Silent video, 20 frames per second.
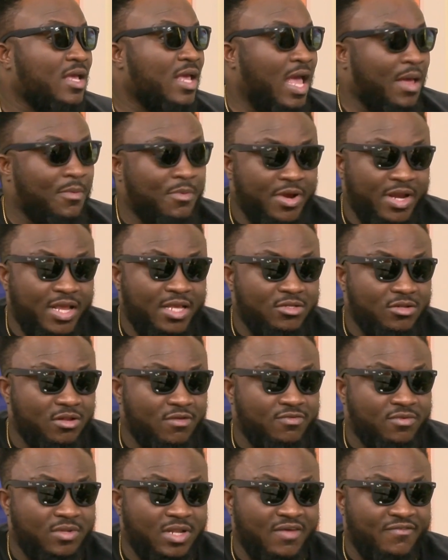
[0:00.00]
Americans love to
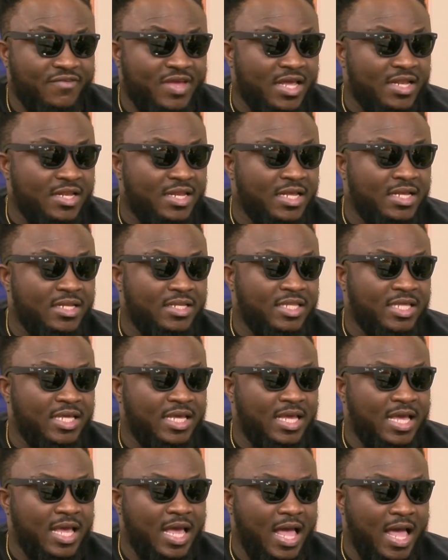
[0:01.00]
laugh. And the
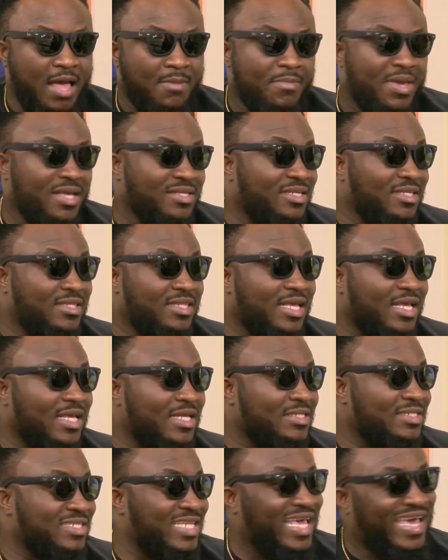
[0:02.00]
amazing thing is
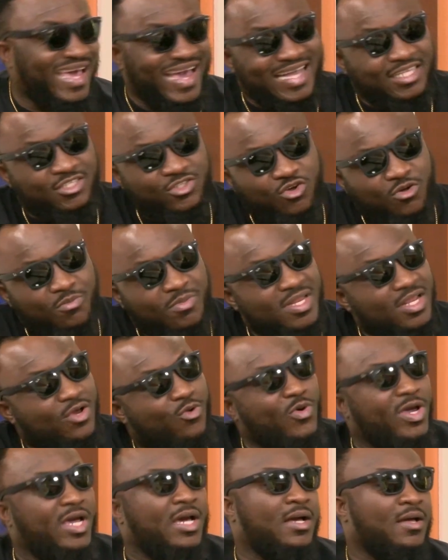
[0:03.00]
they catch comedy
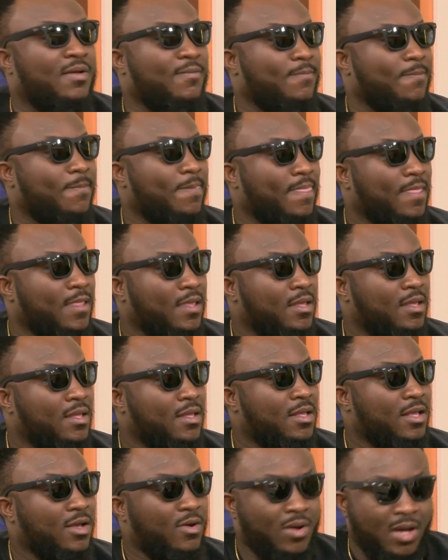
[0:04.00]
quicker.
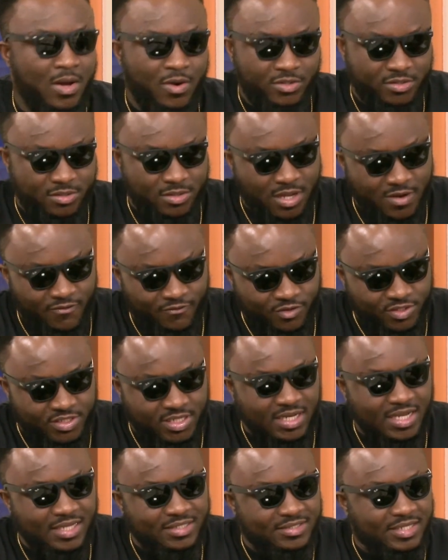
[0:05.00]
I was on
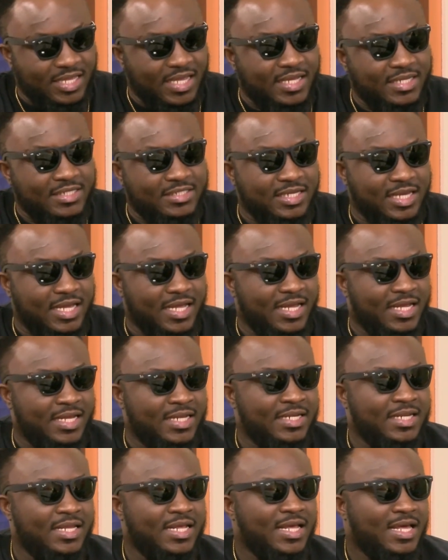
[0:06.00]
Afrochella stage and
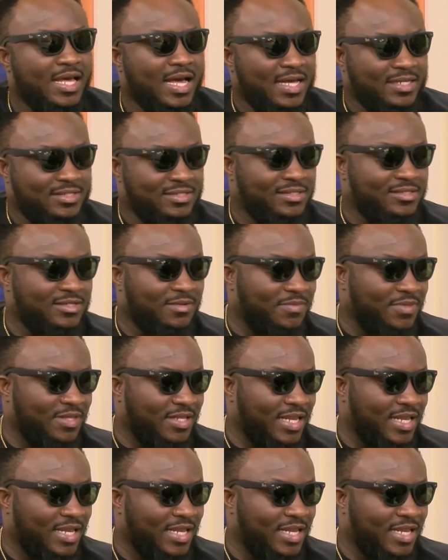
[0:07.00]
I said something like...